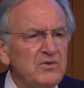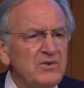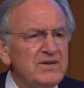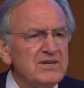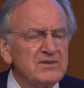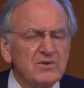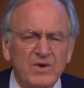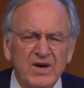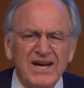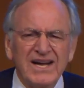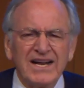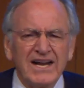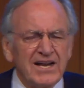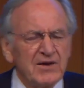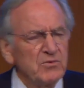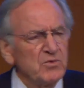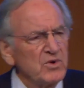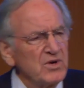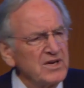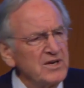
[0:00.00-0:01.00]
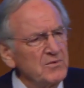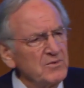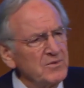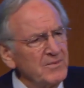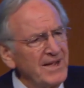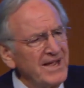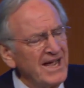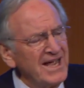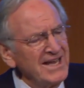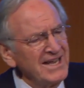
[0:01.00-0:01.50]
And he said, well, I like working with
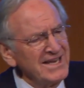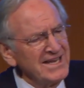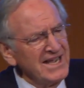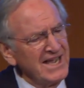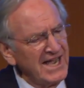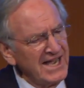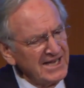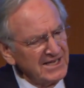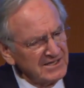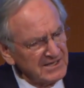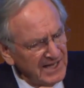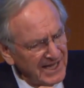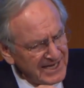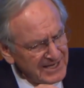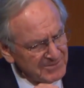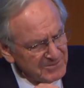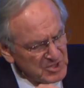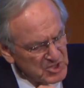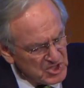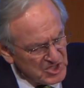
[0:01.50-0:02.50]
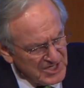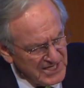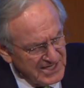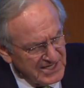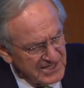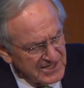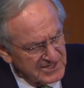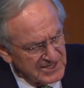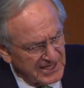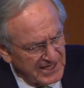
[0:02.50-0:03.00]
I like
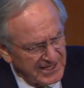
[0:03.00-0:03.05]
machines.